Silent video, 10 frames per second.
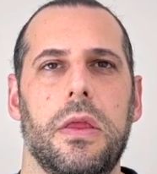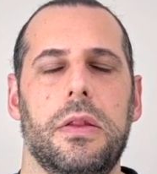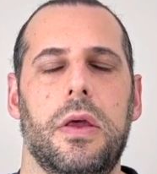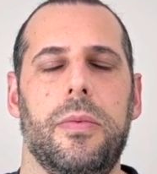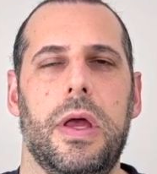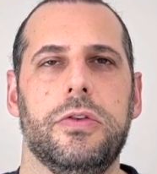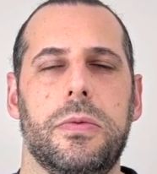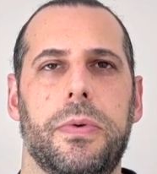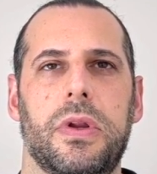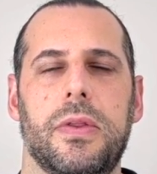Now imagine
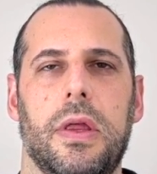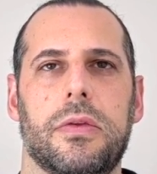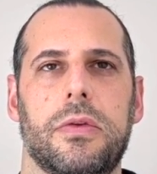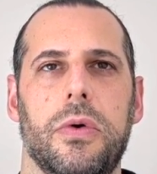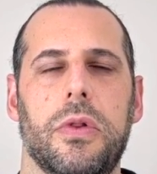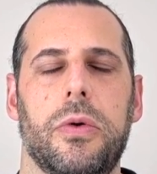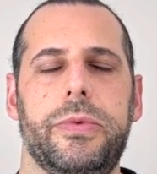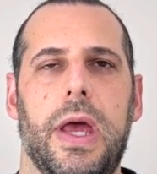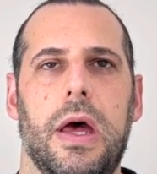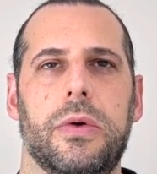putting that snow globe
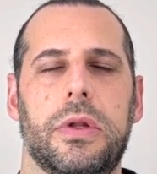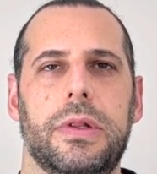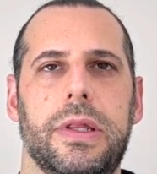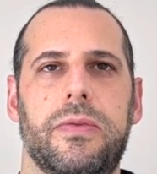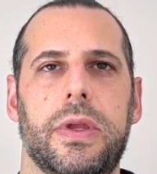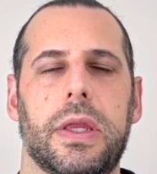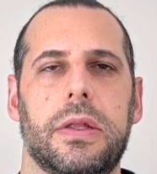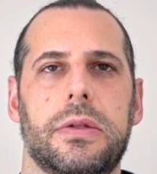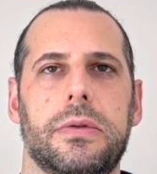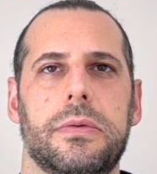down and leaving it.
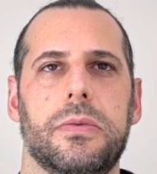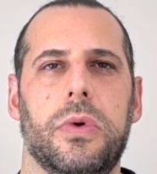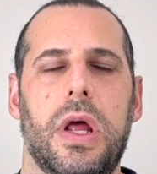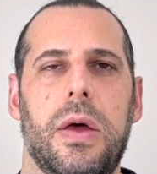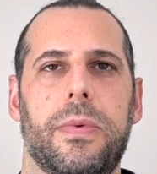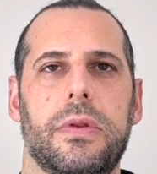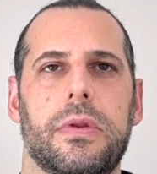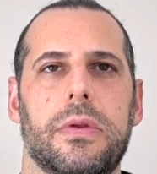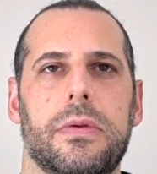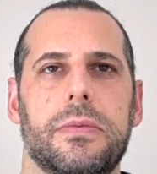What happens?